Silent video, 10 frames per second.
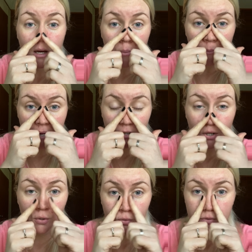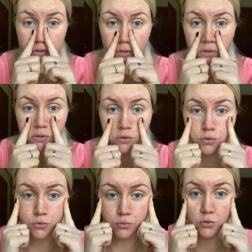my nose,
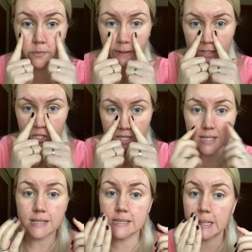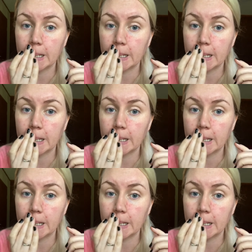through my cheeks